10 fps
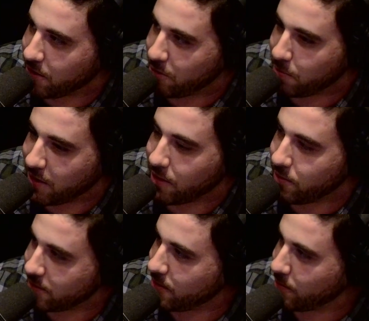it would be
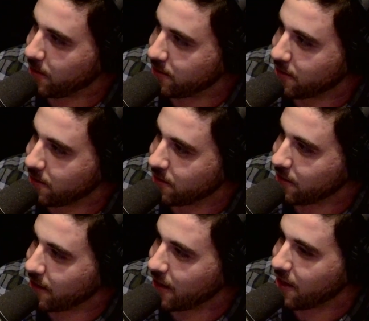those two reasons.
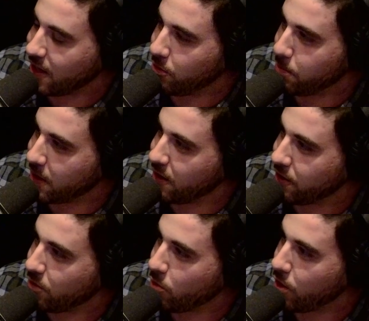Okay. And that he would pin it on Got the